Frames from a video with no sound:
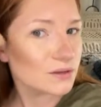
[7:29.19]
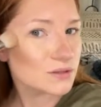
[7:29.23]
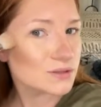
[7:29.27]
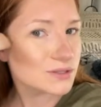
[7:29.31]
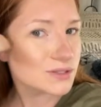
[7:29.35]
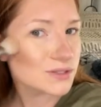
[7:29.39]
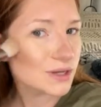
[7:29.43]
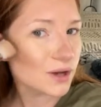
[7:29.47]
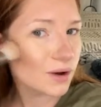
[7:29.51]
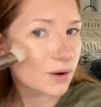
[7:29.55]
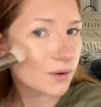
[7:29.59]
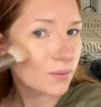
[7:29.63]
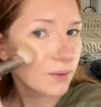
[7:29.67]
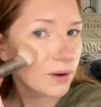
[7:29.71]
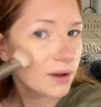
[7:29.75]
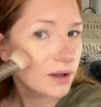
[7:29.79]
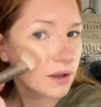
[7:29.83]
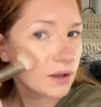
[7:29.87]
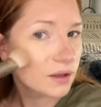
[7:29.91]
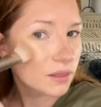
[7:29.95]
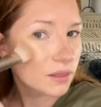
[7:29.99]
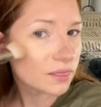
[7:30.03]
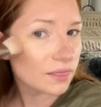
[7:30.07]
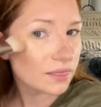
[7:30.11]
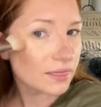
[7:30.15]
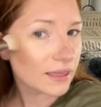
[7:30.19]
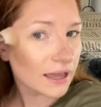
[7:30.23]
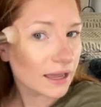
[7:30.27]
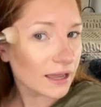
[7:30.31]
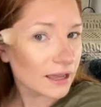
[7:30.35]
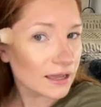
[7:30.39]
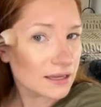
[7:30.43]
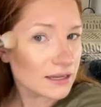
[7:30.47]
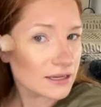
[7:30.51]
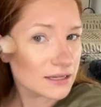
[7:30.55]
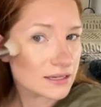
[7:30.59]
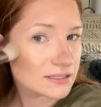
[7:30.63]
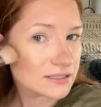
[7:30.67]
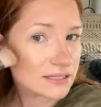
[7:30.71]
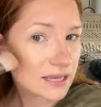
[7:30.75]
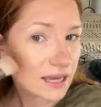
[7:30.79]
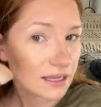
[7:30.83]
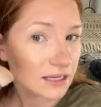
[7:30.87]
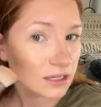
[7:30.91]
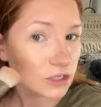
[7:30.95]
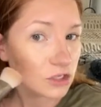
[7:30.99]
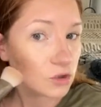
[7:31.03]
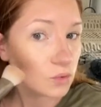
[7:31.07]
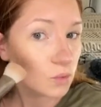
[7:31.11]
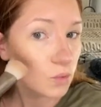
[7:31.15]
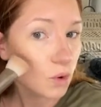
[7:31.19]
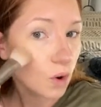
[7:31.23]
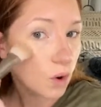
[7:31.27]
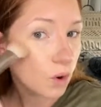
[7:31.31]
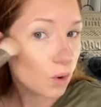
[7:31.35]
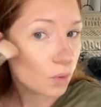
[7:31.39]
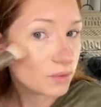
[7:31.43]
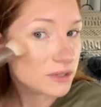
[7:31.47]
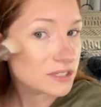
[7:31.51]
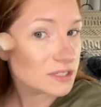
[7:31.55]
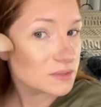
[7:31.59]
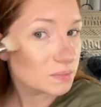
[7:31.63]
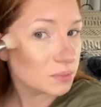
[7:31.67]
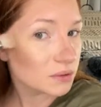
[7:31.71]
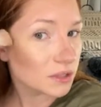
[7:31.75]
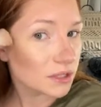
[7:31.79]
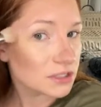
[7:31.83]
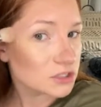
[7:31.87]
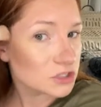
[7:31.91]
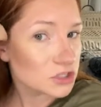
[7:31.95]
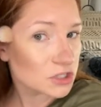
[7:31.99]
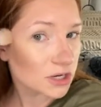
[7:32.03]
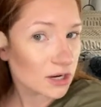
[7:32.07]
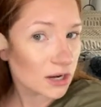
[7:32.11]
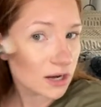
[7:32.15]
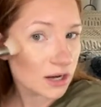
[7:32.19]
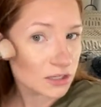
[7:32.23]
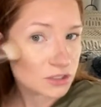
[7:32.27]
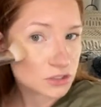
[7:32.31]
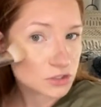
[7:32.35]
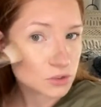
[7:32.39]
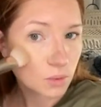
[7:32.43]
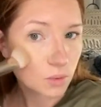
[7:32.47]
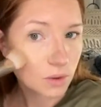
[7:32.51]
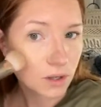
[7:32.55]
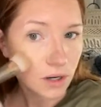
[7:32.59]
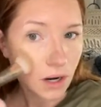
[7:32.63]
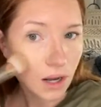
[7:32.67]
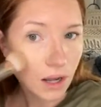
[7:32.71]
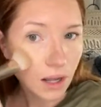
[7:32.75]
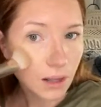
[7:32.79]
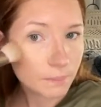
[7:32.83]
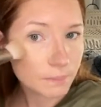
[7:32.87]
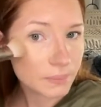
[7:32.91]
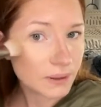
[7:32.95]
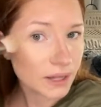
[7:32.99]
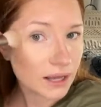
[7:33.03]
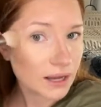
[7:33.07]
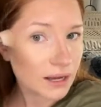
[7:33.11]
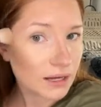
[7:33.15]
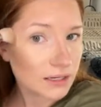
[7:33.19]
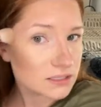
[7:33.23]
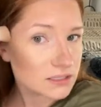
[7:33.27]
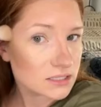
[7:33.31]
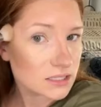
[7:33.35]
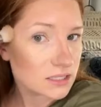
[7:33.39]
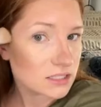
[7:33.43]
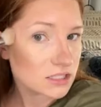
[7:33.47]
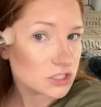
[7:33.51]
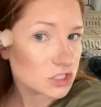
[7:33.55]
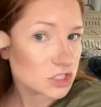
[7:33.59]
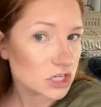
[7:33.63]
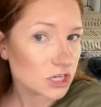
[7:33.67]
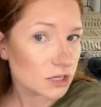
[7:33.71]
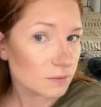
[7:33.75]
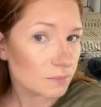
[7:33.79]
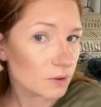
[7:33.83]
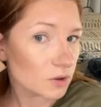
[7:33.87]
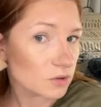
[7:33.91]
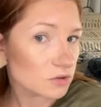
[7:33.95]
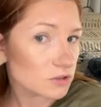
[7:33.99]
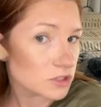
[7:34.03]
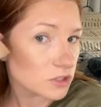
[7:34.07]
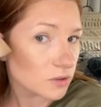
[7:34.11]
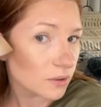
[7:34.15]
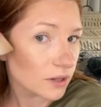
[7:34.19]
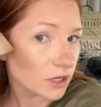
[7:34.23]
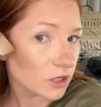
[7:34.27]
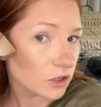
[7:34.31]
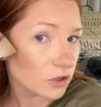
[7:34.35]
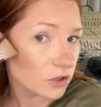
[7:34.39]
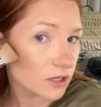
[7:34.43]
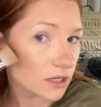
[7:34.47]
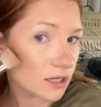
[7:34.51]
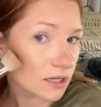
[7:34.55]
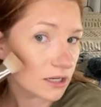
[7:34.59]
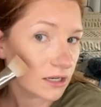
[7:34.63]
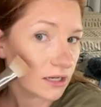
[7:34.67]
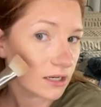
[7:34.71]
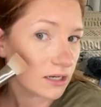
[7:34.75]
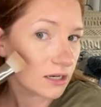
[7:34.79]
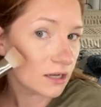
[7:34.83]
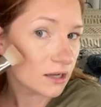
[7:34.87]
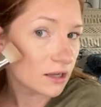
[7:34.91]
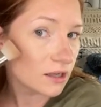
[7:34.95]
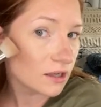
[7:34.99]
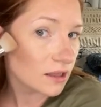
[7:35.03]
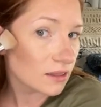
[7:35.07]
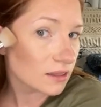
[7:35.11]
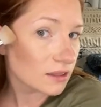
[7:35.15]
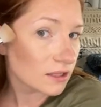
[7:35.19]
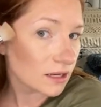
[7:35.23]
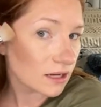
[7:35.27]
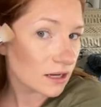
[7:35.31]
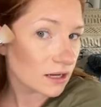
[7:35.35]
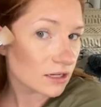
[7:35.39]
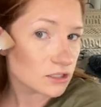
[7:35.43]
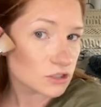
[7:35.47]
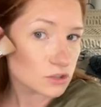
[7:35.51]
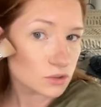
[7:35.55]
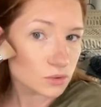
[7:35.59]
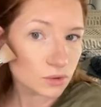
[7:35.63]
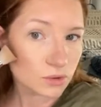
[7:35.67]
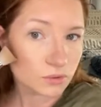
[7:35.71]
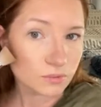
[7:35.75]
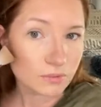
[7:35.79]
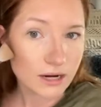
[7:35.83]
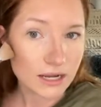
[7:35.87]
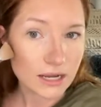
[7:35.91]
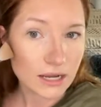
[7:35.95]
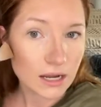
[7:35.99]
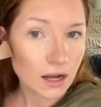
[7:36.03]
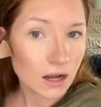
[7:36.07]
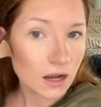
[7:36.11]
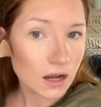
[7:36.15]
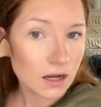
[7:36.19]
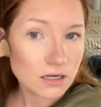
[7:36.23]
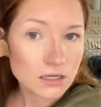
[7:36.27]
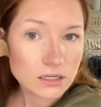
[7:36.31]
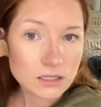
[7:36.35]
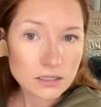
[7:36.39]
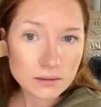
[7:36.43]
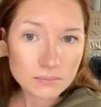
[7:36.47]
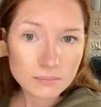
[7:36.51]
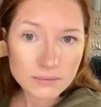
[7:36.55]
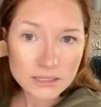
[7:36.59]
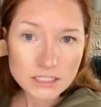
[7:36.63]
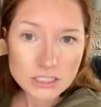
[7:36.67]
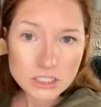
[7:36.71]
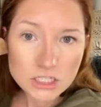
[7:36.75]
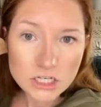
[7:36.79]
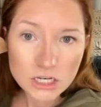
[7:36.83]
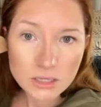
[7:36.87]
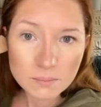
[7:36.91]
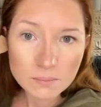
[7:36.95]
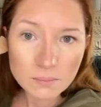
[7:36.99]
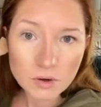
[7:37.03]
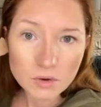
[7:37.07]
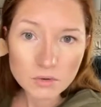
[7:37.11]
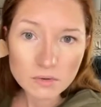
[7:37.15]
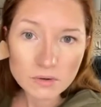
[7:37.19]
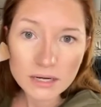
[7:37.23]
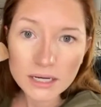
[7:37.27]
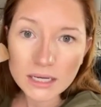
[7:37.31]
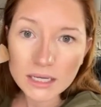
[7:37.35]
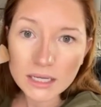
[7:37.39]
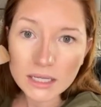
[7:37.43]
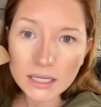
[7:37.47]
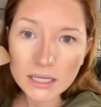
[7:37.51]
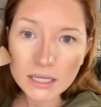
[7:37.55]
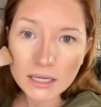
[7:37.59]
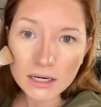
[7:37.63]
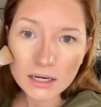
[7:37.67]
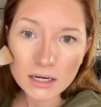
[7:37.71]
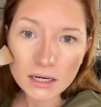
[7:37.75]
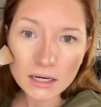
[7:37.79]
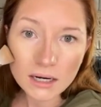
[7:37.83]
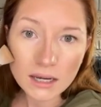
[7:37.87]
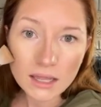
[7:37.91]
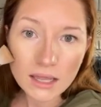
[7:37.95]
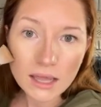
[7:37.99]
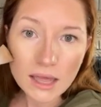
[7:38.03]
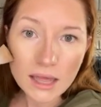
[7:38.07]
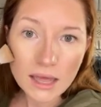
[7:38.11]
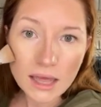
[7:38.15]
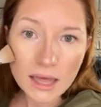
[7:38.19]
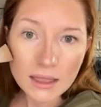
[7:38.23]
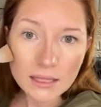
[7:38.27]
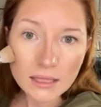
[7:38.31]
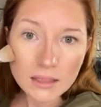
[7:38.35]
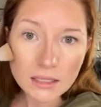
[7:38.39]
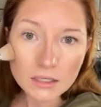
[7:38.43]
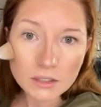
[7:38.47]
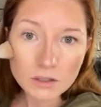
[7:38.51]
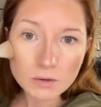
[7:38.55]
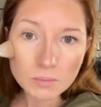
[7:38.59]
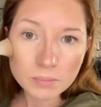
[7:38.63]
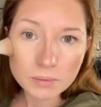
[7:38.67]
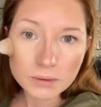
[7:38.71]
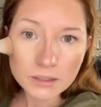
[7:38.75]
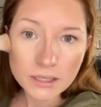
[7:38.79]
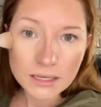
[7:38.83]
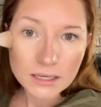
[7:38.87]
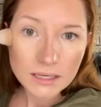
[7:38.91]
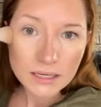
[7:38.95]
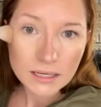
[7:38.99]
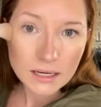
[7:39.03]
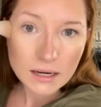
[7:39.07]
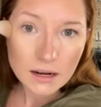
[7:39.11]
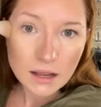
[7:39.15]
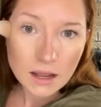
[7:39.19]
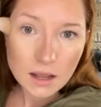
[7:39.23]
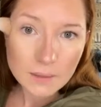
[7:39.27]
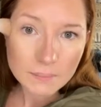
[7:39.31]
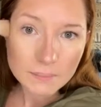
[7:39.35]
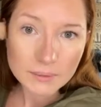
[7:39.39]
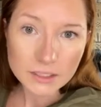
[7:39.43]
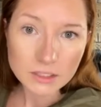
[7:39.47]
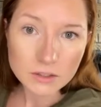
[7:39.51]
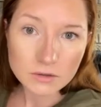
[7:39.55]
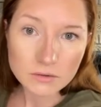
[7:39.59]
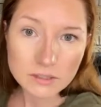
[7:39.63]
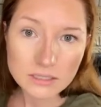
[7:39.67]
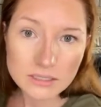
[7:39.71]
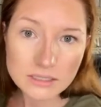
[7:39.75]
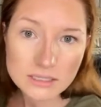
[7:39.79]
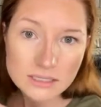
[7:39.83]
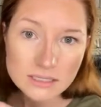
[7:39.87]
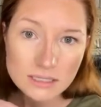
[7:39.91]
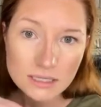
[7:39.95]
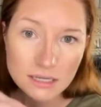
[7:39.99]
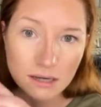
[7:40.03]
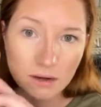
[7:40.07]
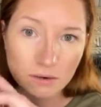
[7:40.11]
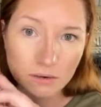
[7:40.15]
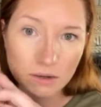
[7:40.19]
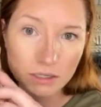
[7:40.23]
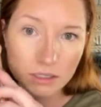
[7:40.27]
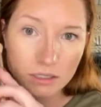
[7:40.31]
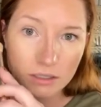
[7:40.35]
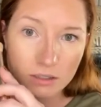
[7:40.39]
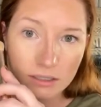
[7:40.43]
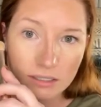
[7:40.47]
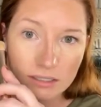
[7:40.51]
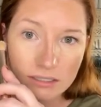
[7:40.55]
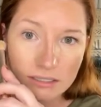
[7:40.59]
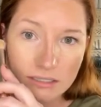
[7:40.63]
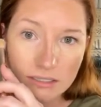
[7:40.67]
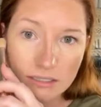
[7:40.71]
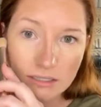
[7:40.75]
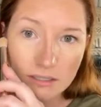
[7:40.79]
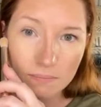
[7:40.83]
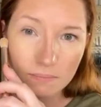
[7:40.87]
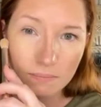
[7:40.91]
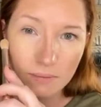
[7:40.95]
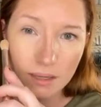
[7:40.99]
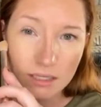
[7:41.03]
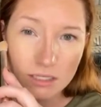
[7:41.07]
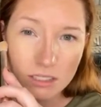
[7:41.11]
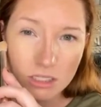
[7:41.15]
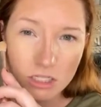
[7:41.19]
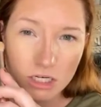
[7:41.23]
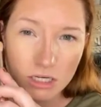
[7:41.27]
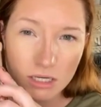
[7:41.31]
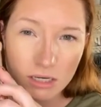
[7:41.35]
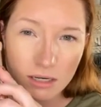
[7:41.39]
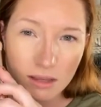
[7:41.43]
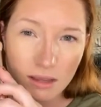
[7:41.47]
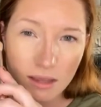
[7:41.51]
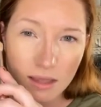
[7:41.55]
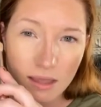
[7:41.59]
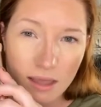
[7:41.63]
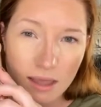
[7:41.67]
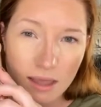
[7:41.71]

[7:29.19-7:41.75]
So that is, and you always blend your contour up onto the cheekbone. So I created the contour right under my cheekbone right here, and then you blend it up, and you can see how it creates dimension,